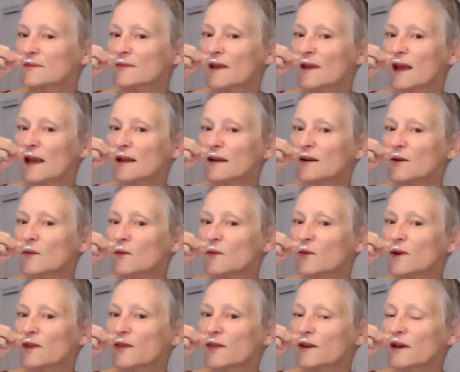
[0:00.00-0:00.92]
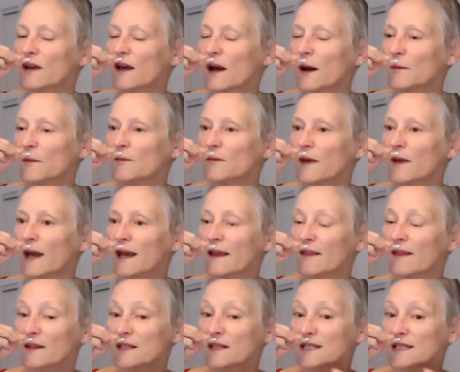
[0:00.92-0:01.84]
And with the gum
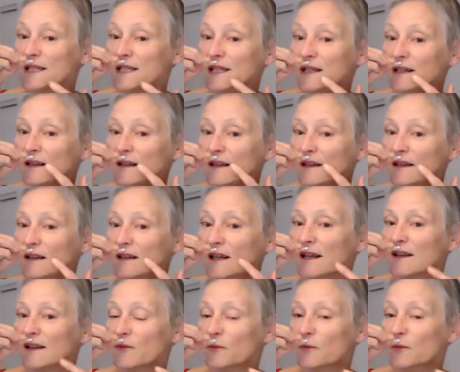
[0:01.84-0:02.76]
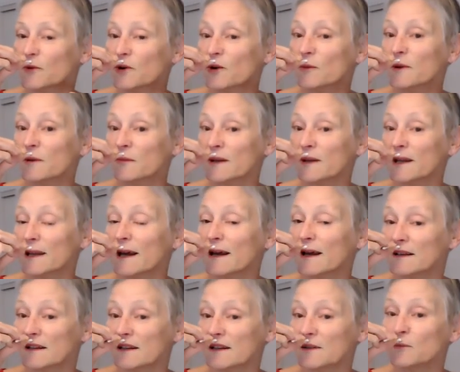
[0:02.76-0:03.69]
and the teeth, it's probably
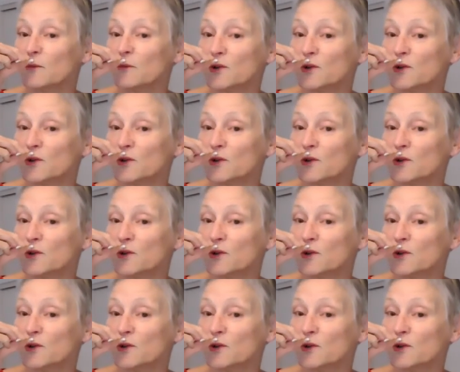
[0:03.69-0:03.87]
a bit more